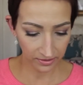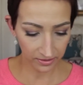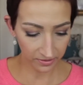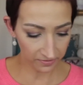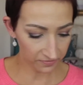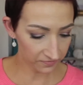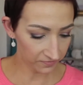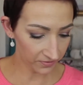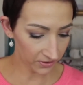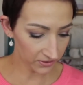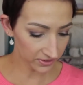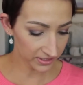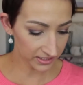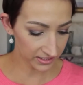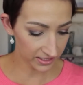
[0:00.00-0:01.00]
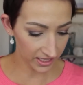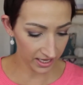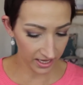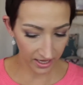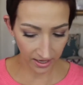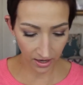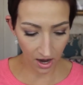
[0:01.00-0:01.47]
The first
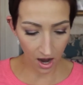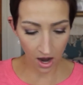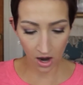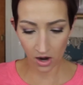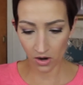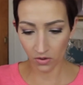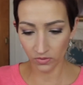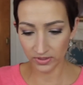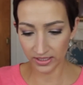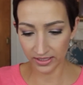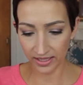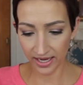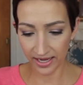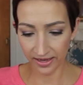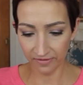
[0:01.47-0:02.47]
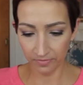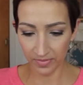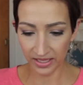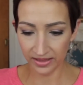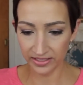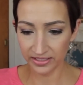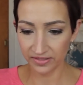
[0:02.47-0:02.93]
thing, oh, did they give
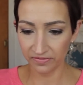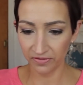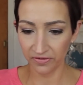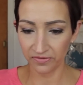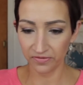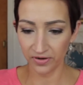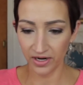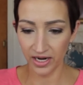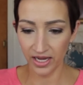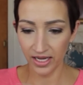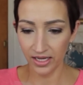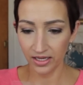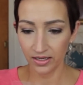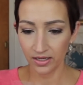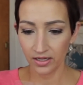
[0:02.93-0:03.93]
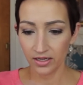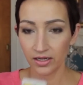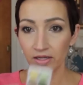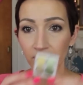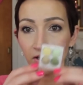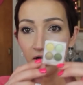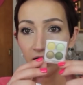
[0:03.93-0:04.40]
me this for free?
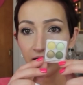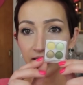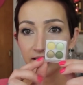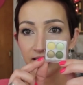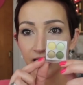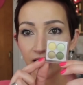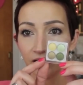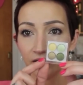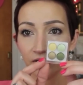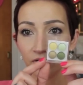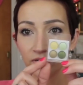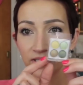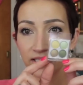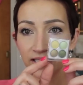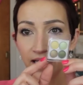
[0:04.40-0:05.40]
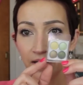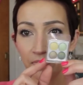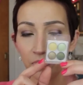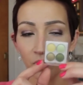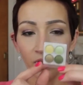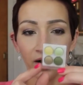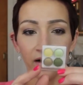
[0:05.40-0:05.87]
Look, it's like a little
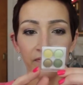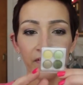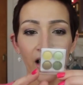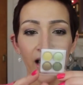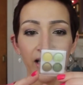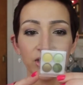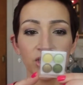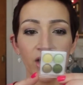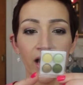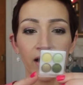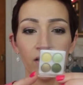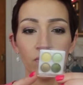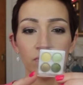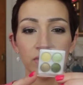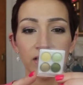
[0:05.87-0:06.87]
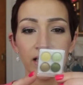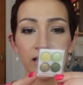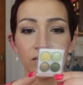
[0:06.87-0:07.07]
sample of eyeshadows.